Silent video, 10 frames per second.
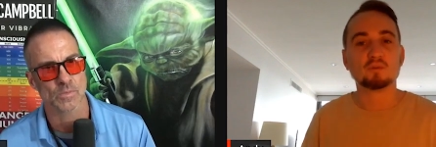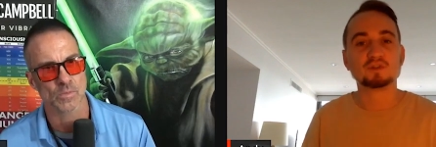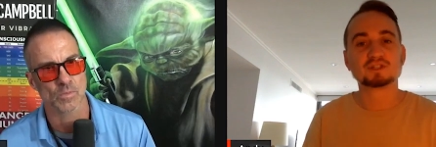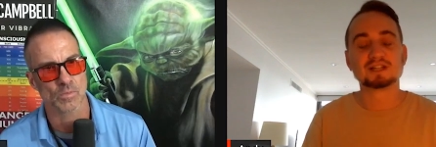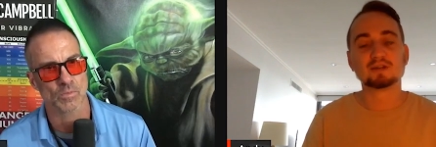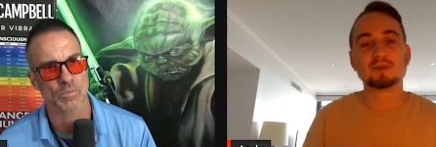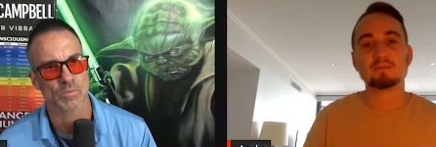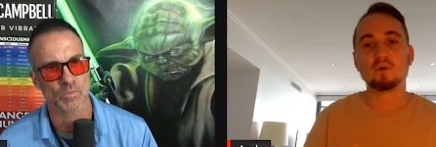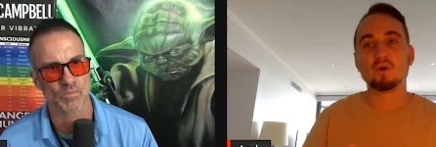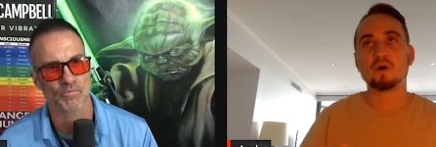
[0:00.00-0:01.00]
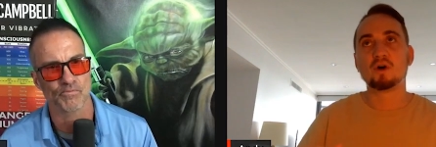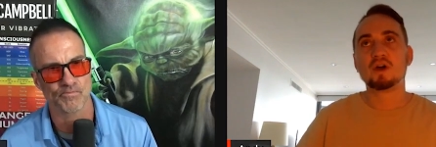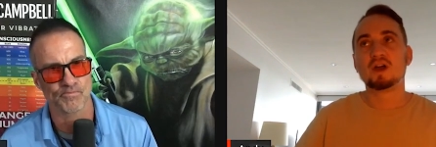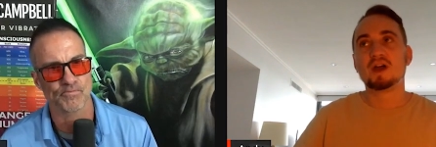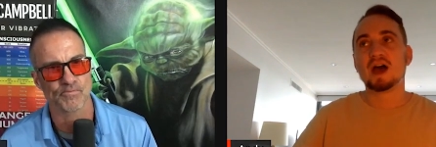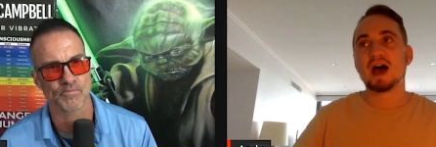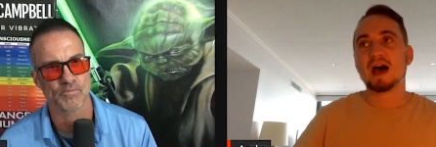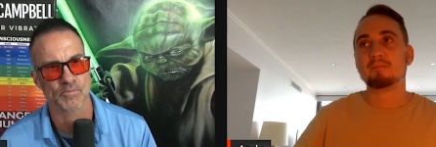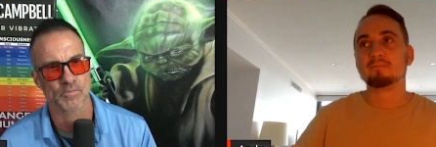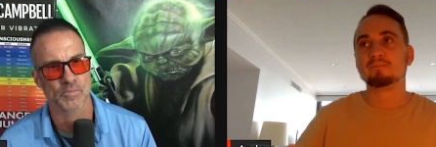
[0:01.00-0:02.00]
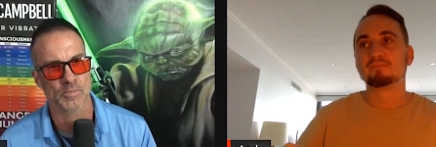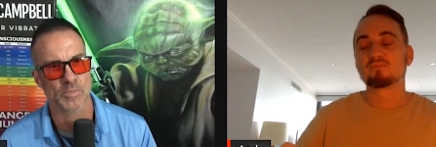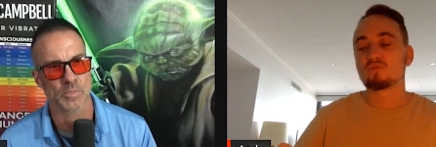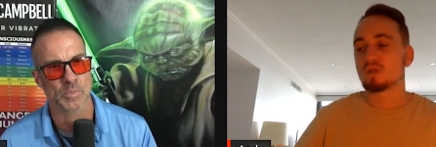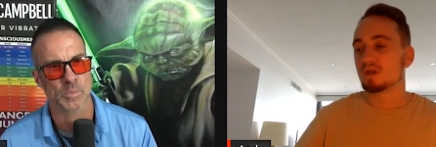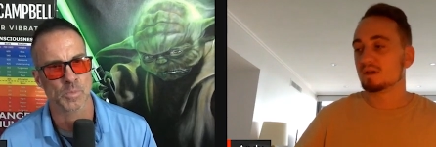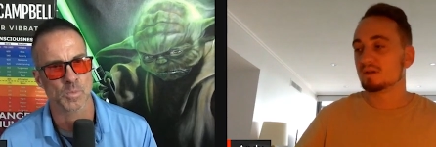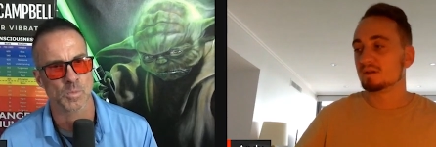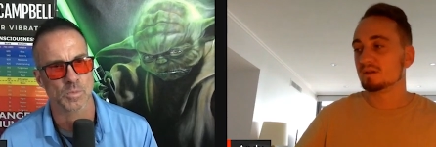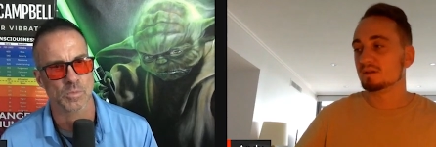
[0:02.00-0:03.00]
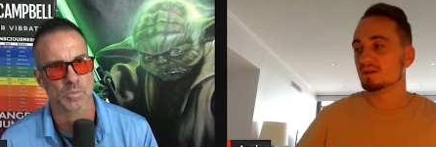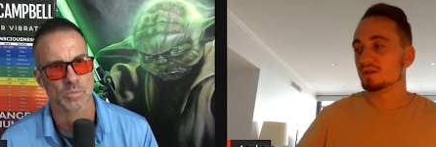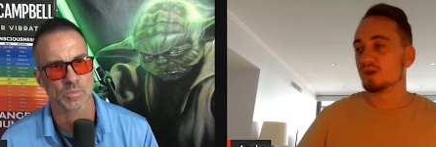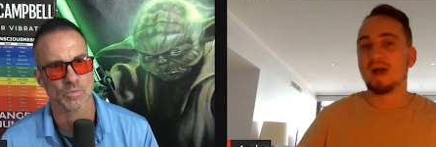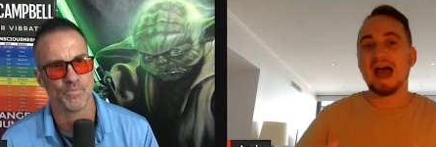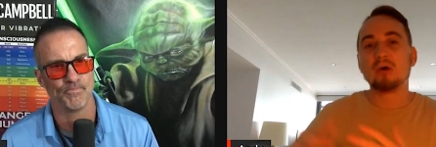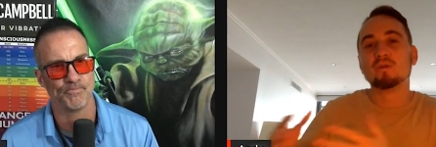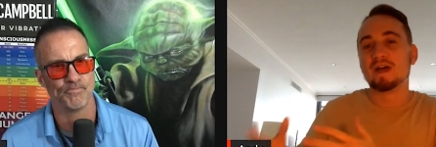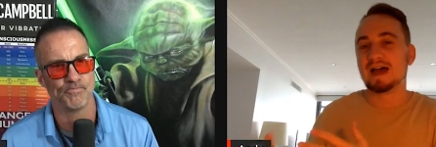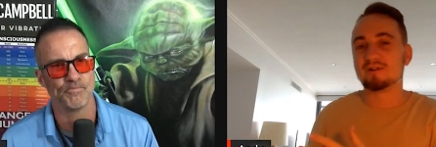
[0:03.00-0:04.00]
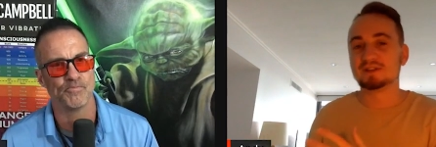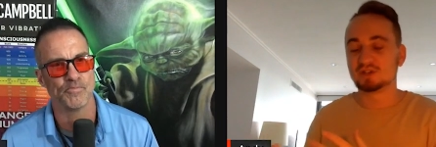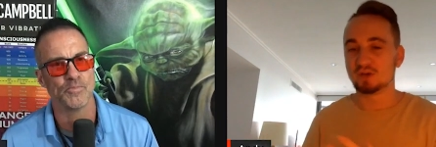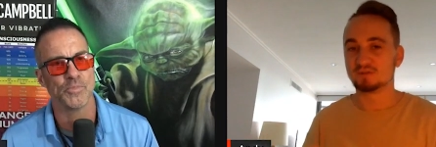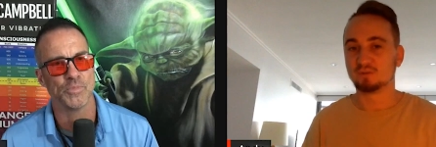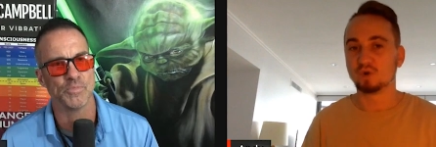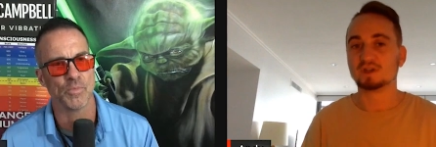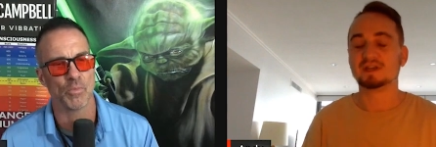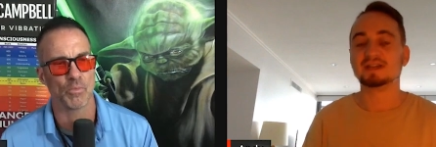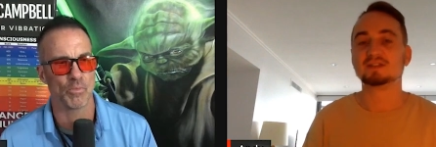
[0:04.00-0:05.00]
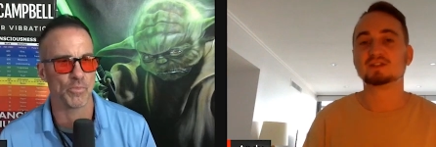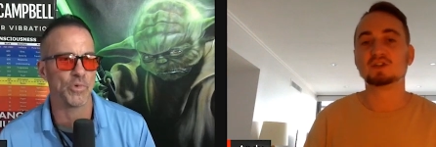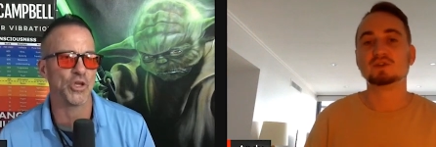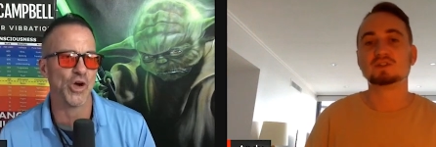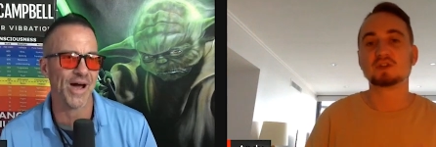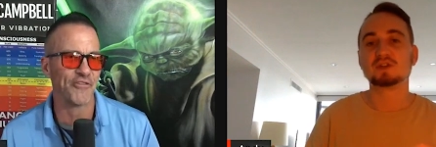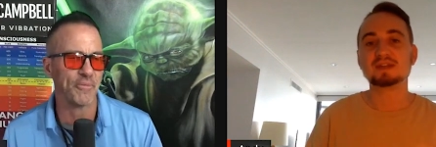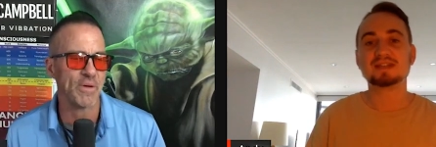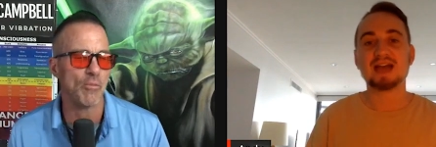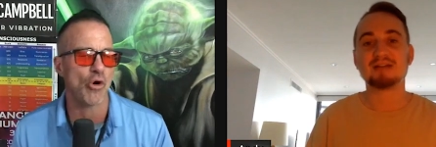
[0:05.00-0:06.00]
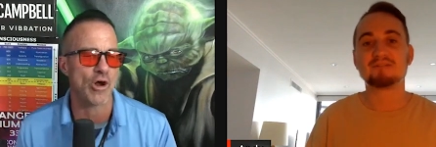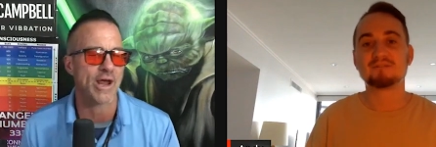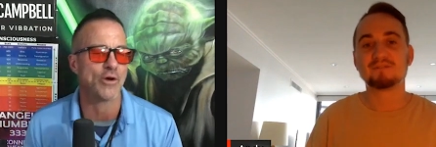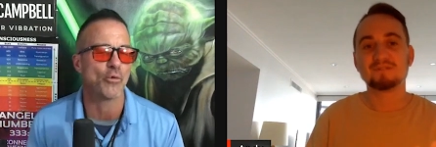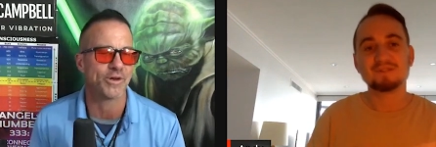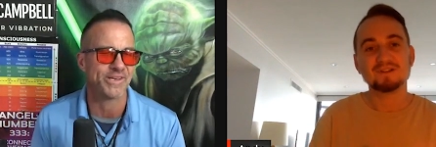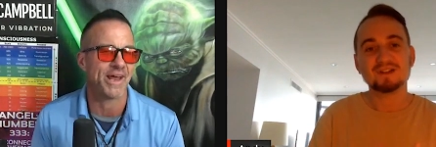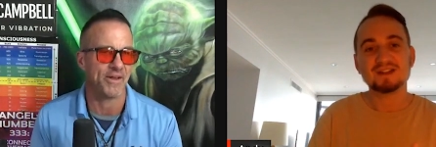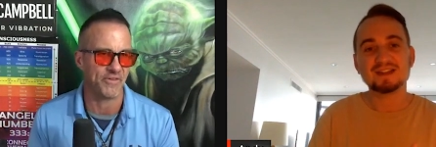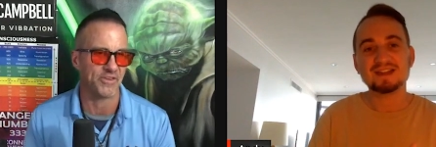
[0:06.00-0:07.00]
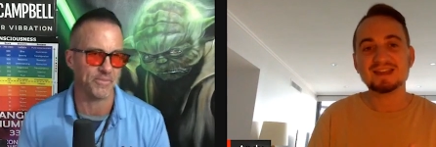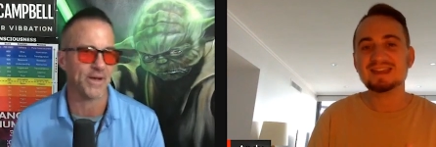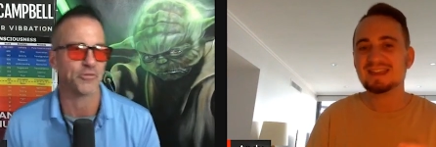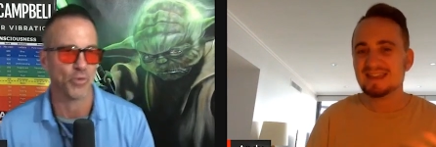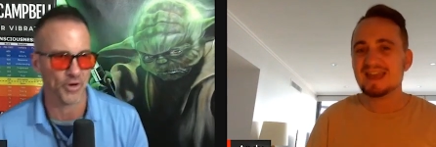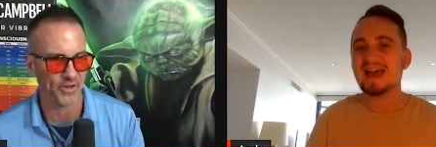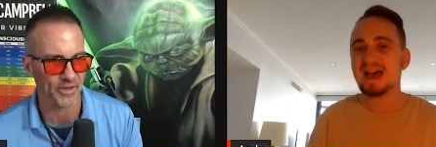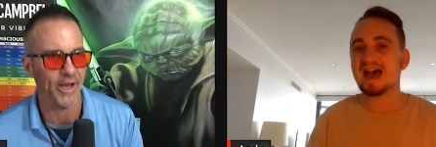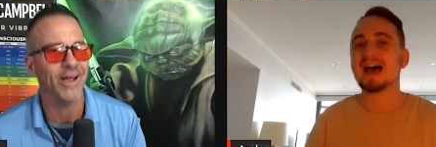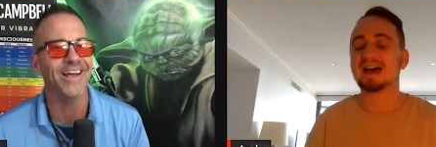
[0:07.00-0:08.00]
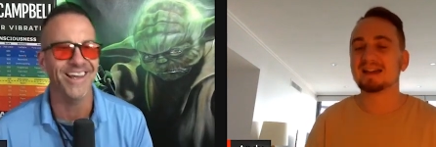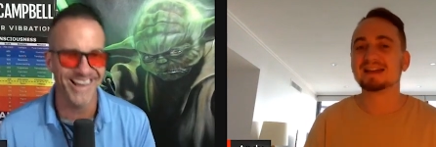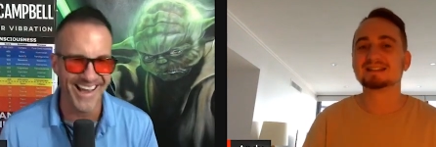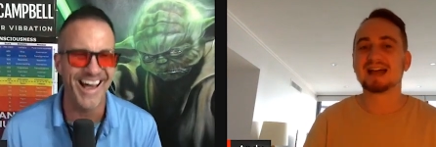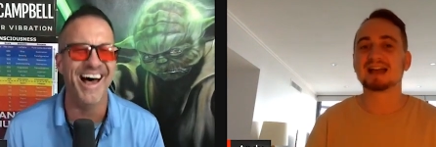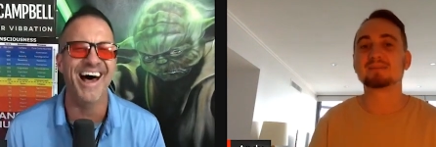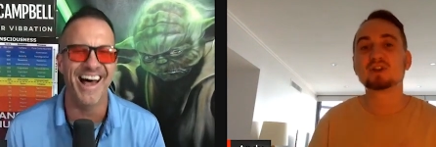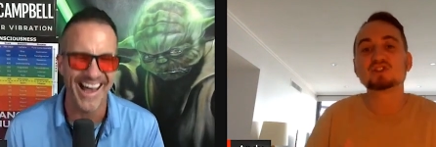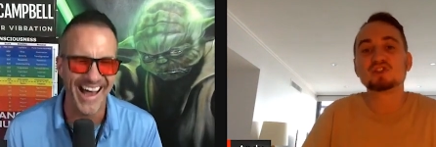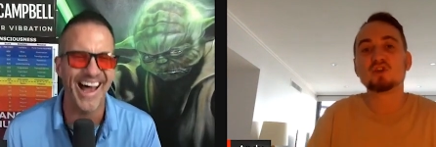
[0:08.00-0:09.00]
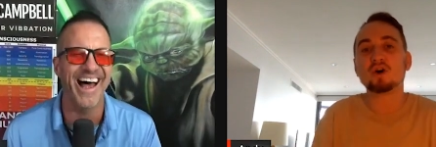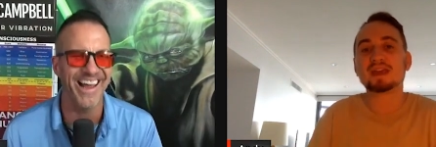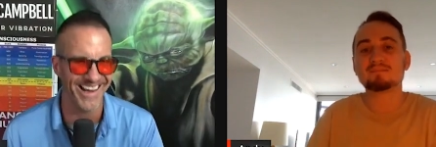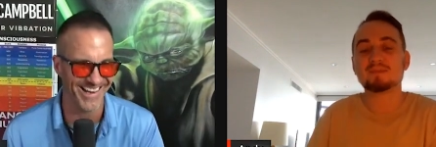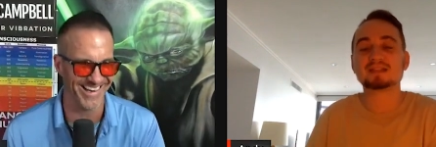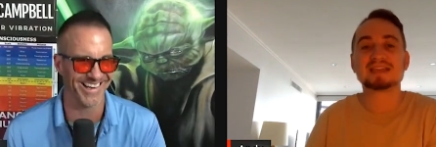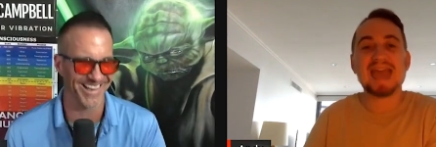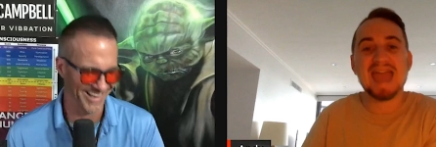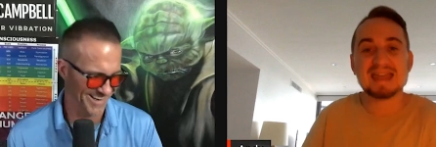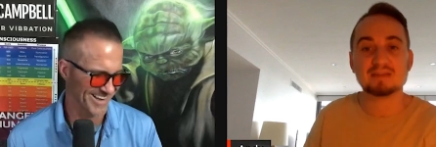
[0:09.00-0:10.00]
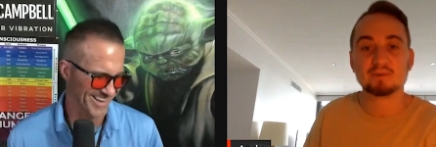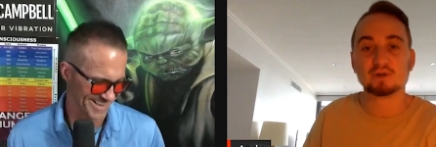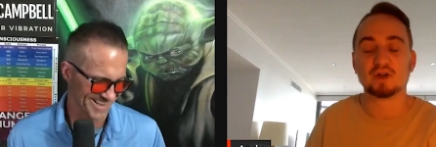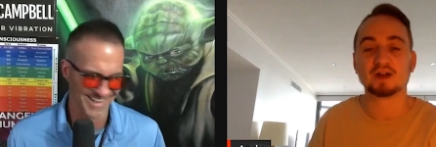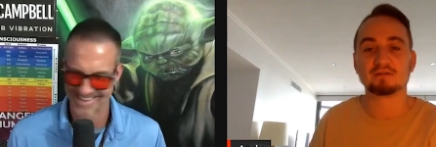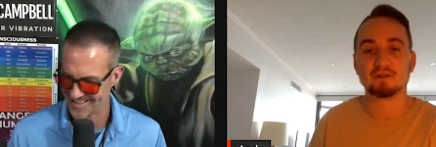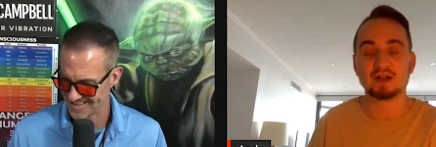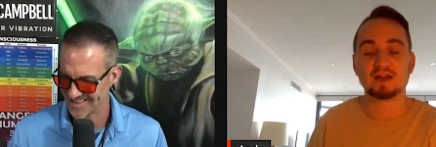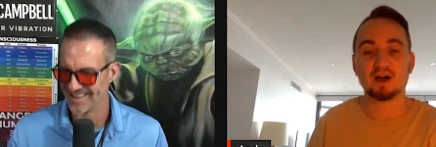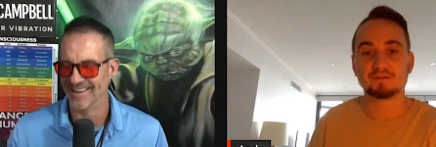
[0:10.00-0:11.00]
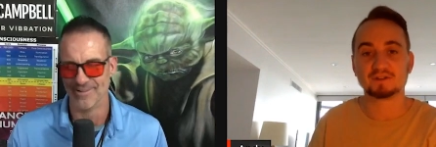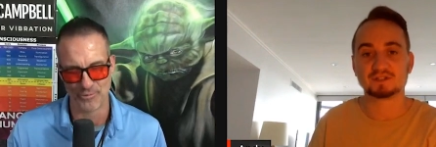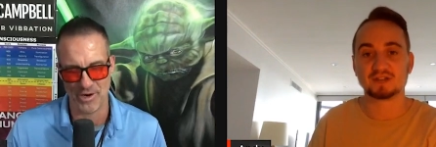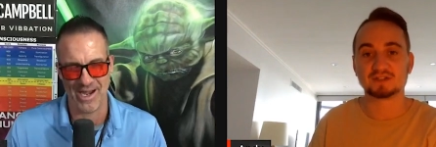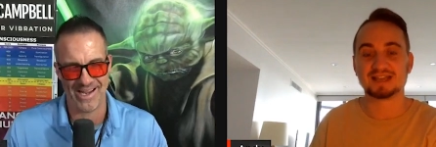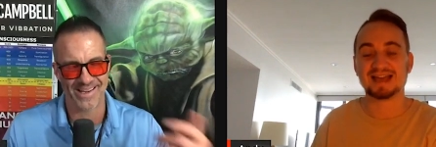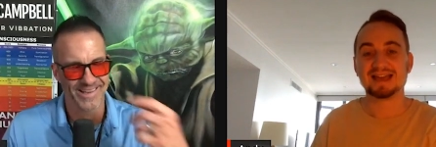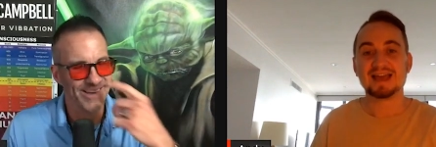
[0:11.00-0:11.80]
Speaker 1: but just a little bit more um, you know, out there in terms of what you need to do. You so have you to be
Speaker 2: more anal retentive is the best word. Yeah,
Speaker 1: exactly, because you're not meant to get any blue light right after sunset,